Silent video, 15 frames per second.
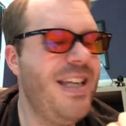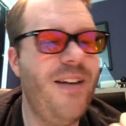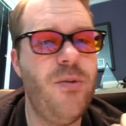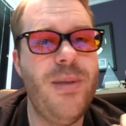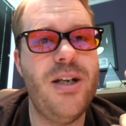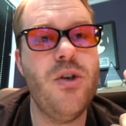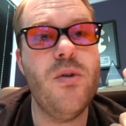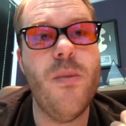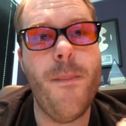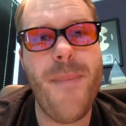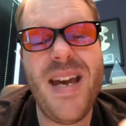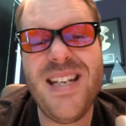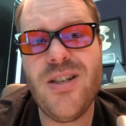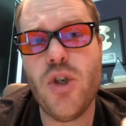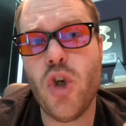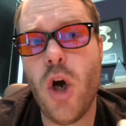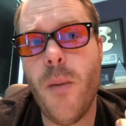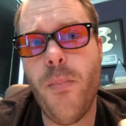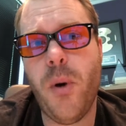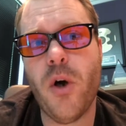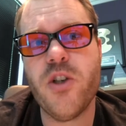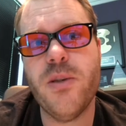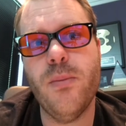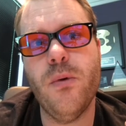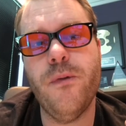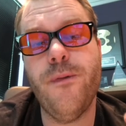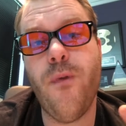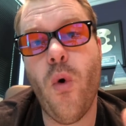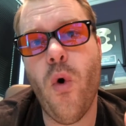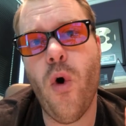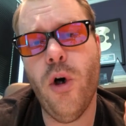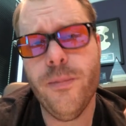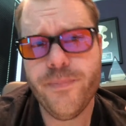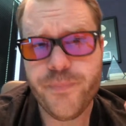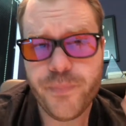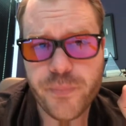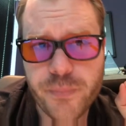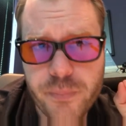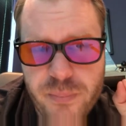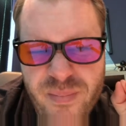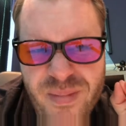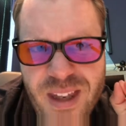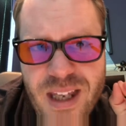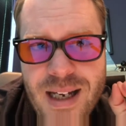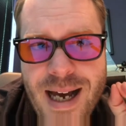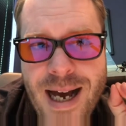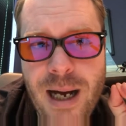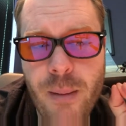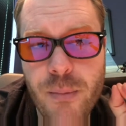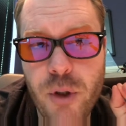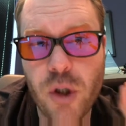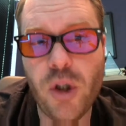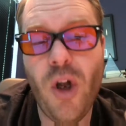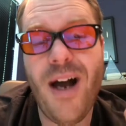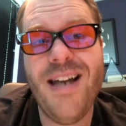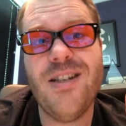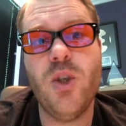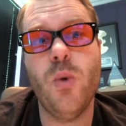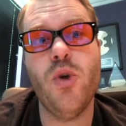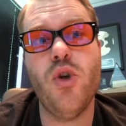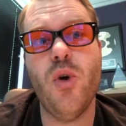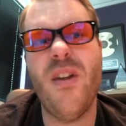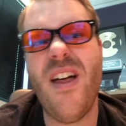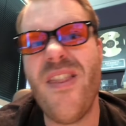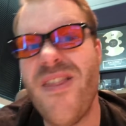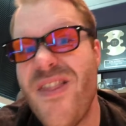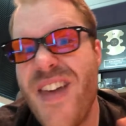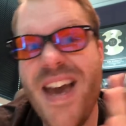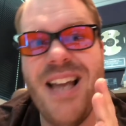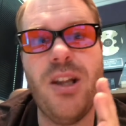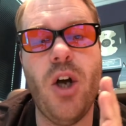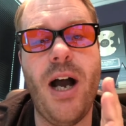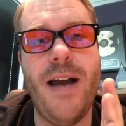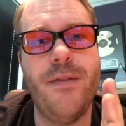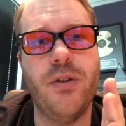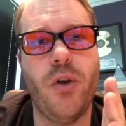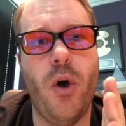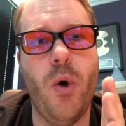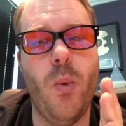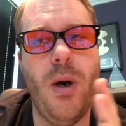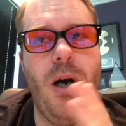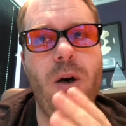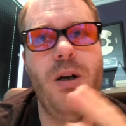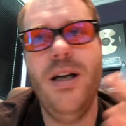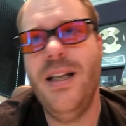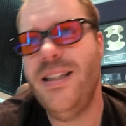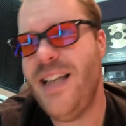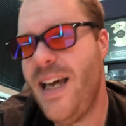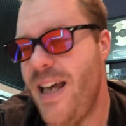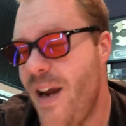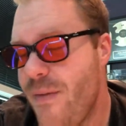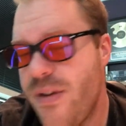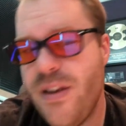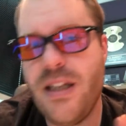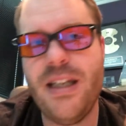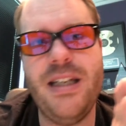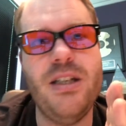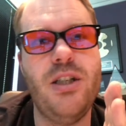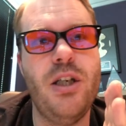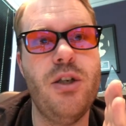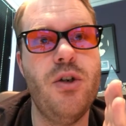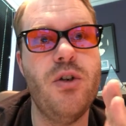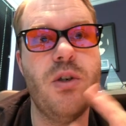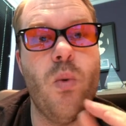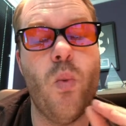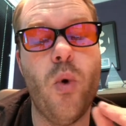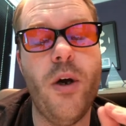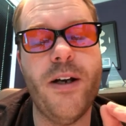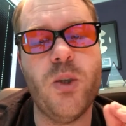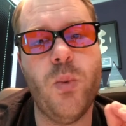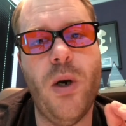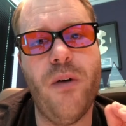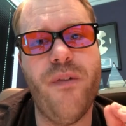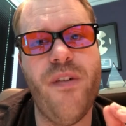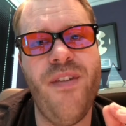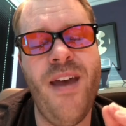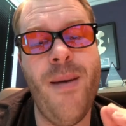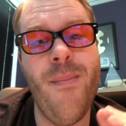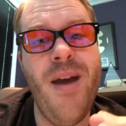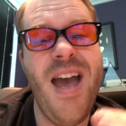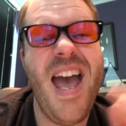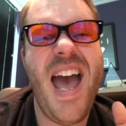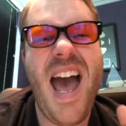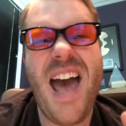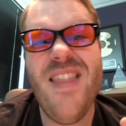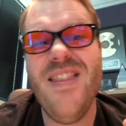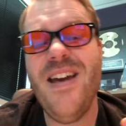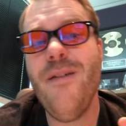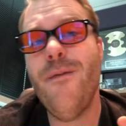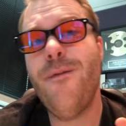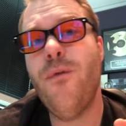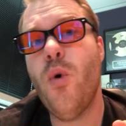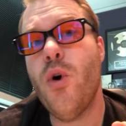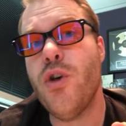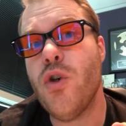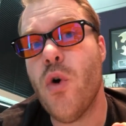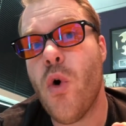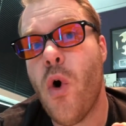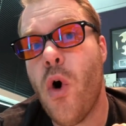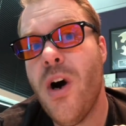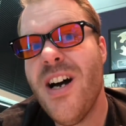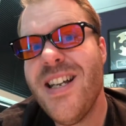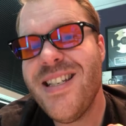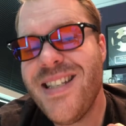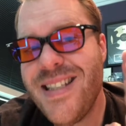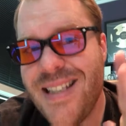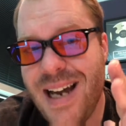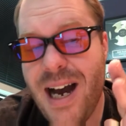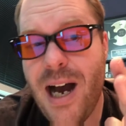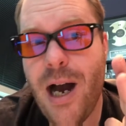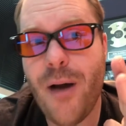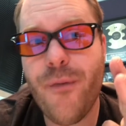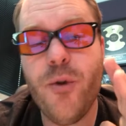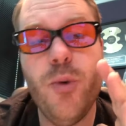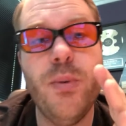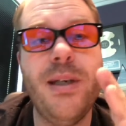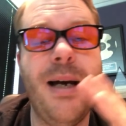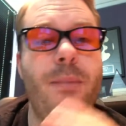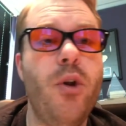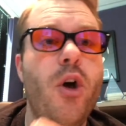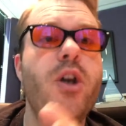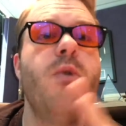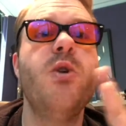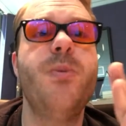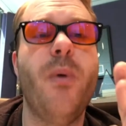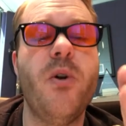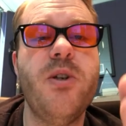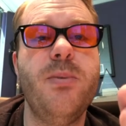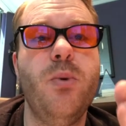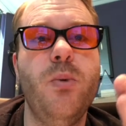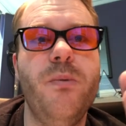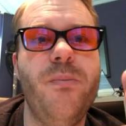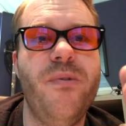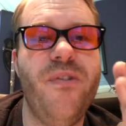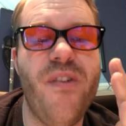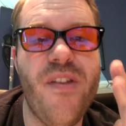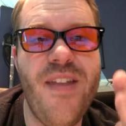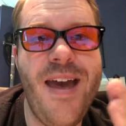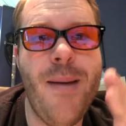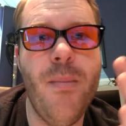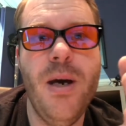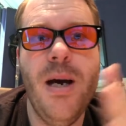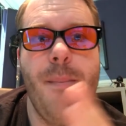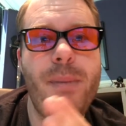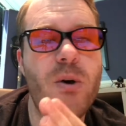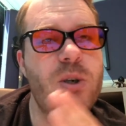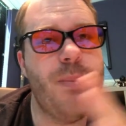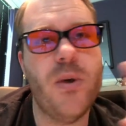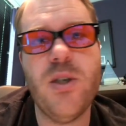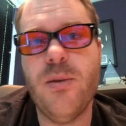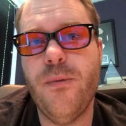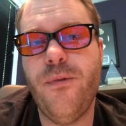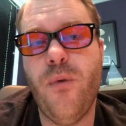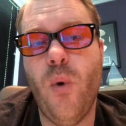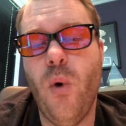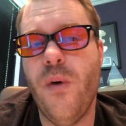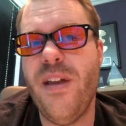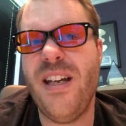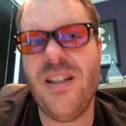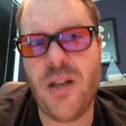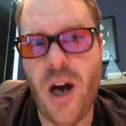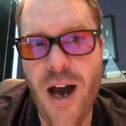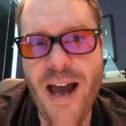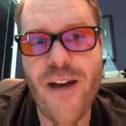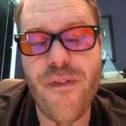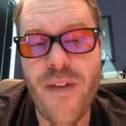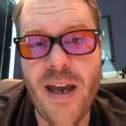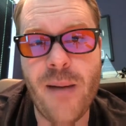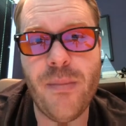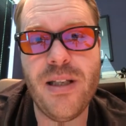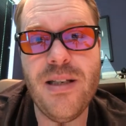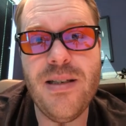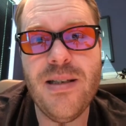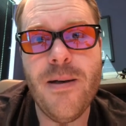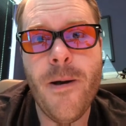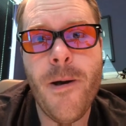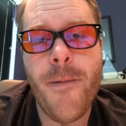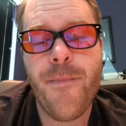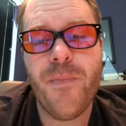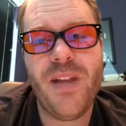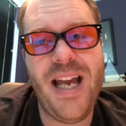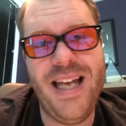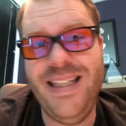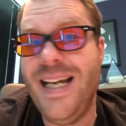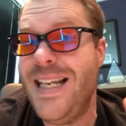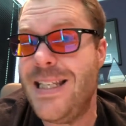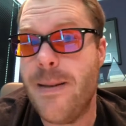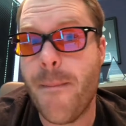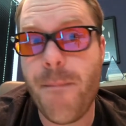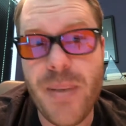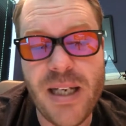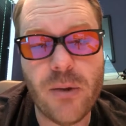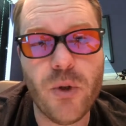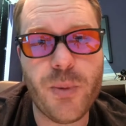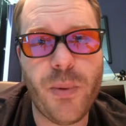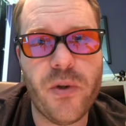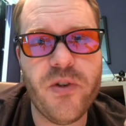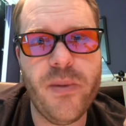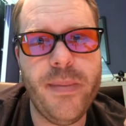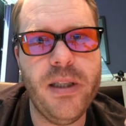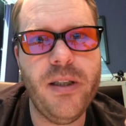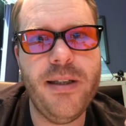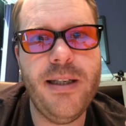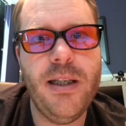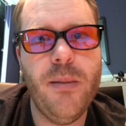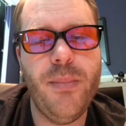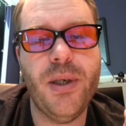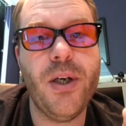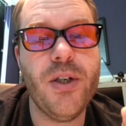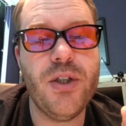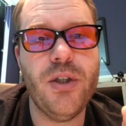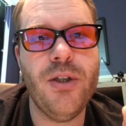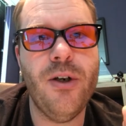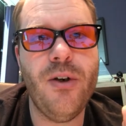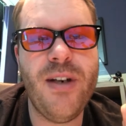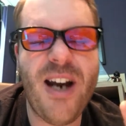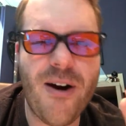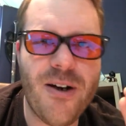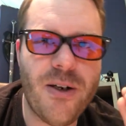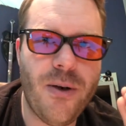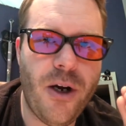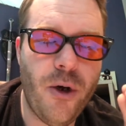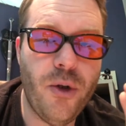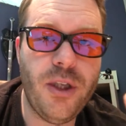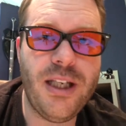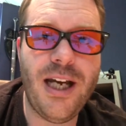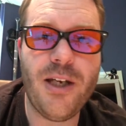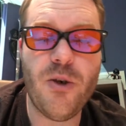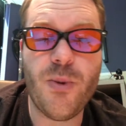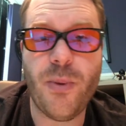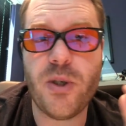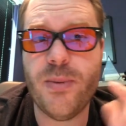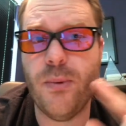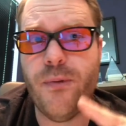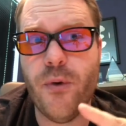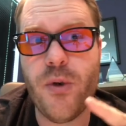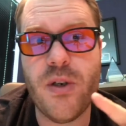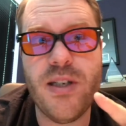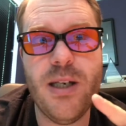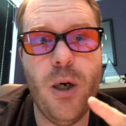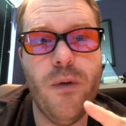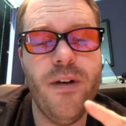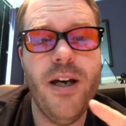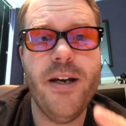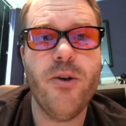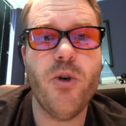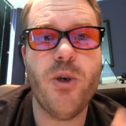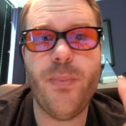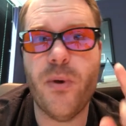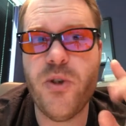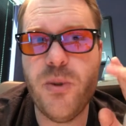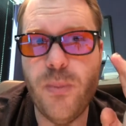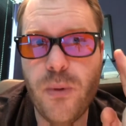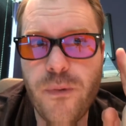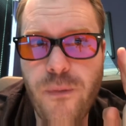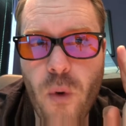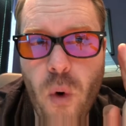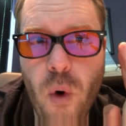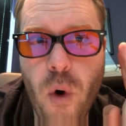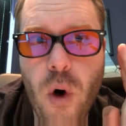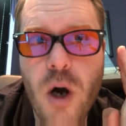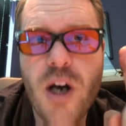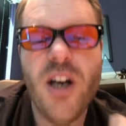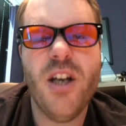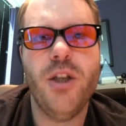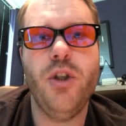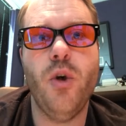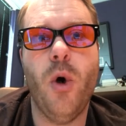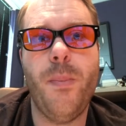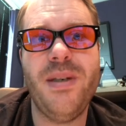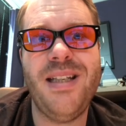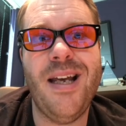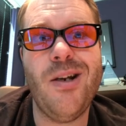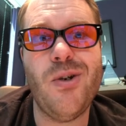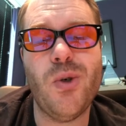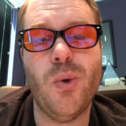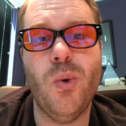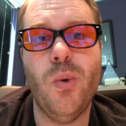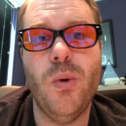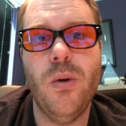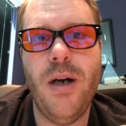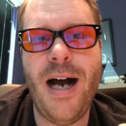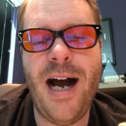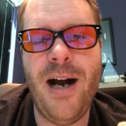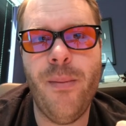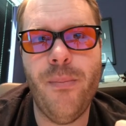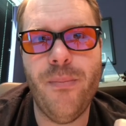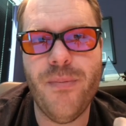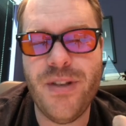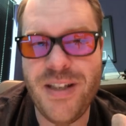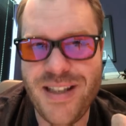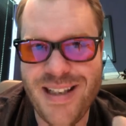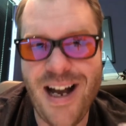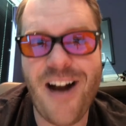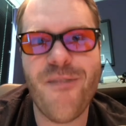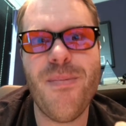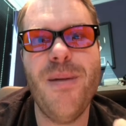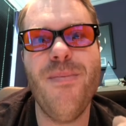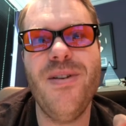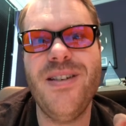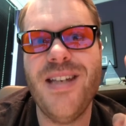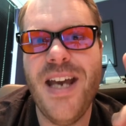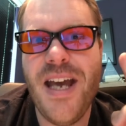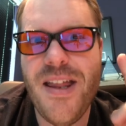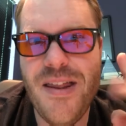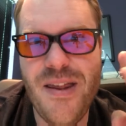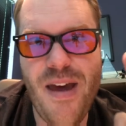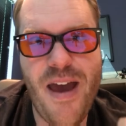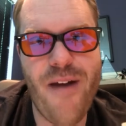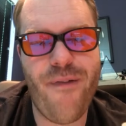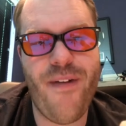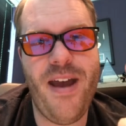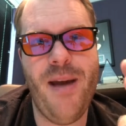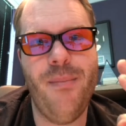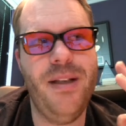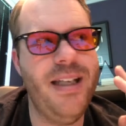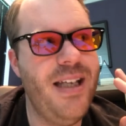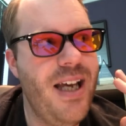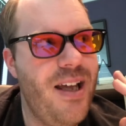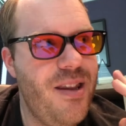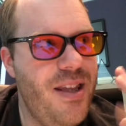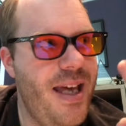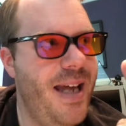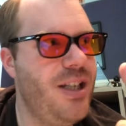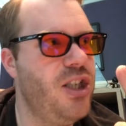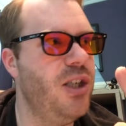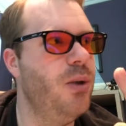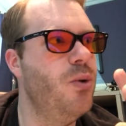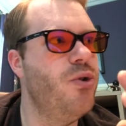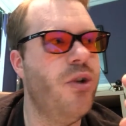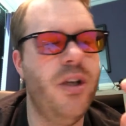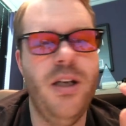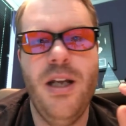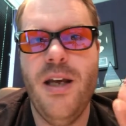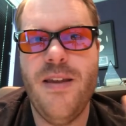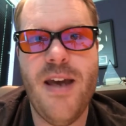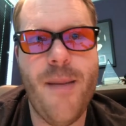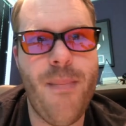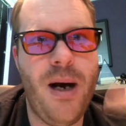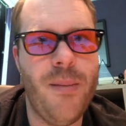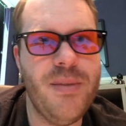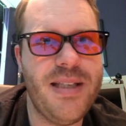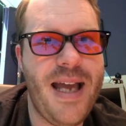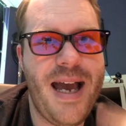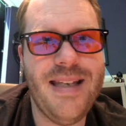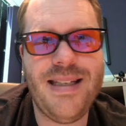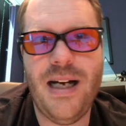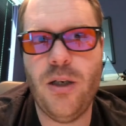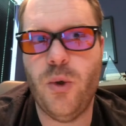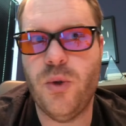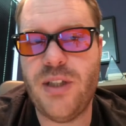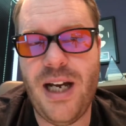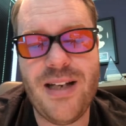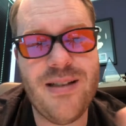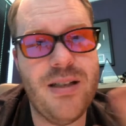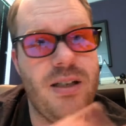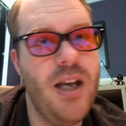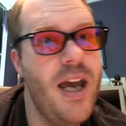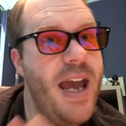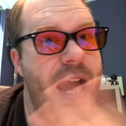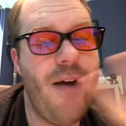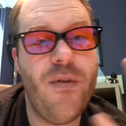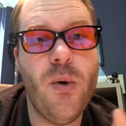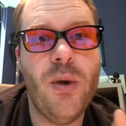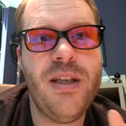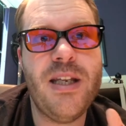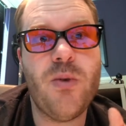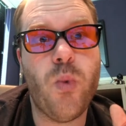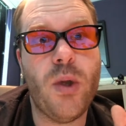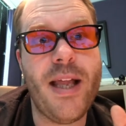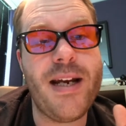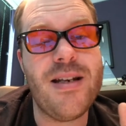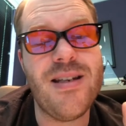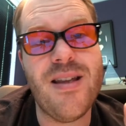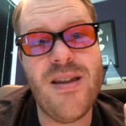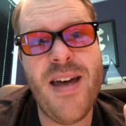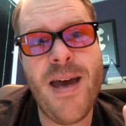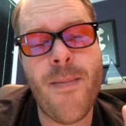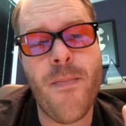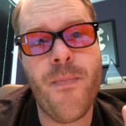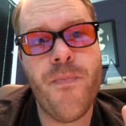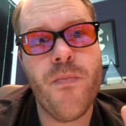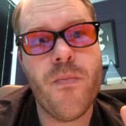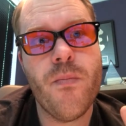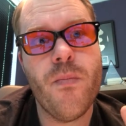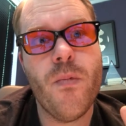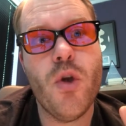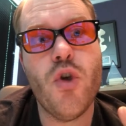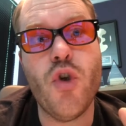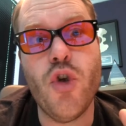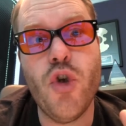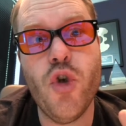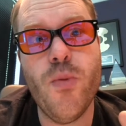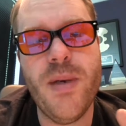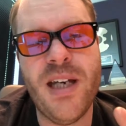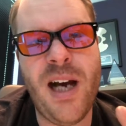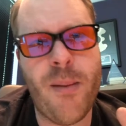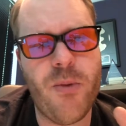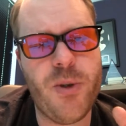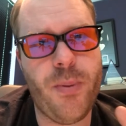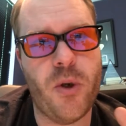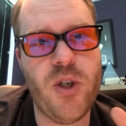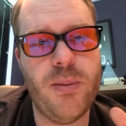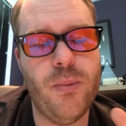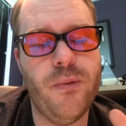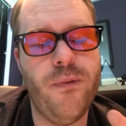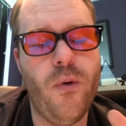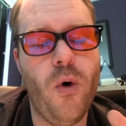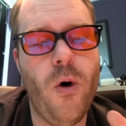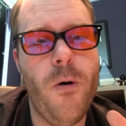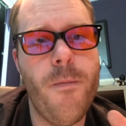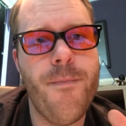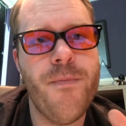You have to be able to do the best job possible for um, your clients to ensure that their lives go well, that everything continues and works well for them. And then for your staff, you become not only responsible for them, but responsible for their entire families. And that is a big responsibility because not only are you responsible for yourself, you're responsible for your potential um, staff members, their family, their children, their mums, dads, uncles, cousins, everyone that's related to them you become responsible for.